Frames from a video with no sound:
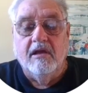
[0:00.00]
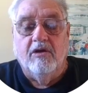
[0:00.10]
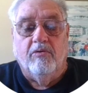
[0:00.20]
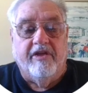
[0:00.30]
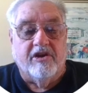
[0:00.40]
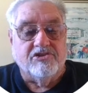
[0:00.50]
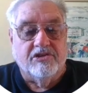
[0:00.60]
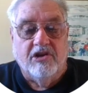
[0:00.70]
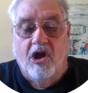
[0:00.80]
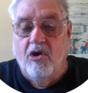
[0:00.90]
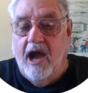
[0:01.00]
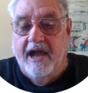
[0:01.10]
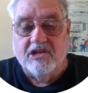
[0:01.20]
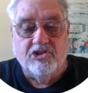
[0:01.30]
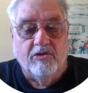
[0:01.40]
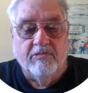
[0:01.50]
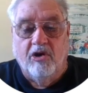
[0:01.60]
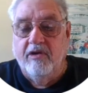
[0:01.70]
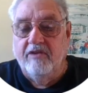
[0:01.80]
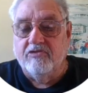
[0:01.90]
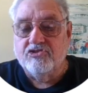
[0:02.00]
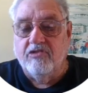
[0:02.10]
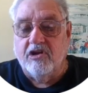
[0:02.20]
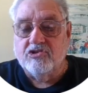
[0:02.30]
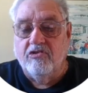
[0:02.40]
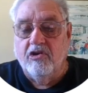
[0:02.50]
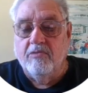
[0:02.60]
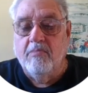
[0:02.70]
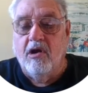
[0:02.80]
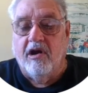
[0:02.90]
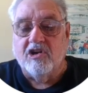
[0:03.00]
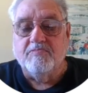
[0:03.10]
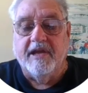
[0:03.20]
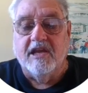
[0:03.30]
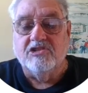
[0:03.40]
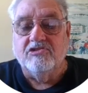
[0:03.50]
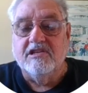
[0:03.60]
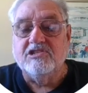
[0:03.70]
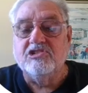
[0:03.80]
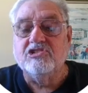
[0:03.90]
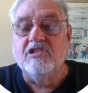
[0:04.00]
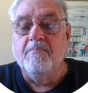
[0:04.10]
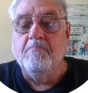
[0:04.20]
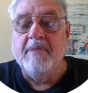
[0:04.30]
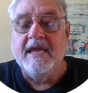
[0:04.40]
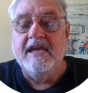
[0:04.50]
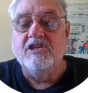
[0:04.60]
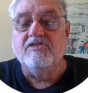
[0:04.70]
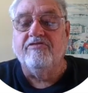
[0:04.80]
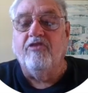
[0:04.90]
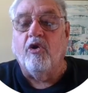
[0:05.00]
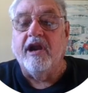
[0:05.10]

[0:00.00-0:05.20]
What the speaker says: Where there's no, I assume, no infrastructure on Mars because this is the means for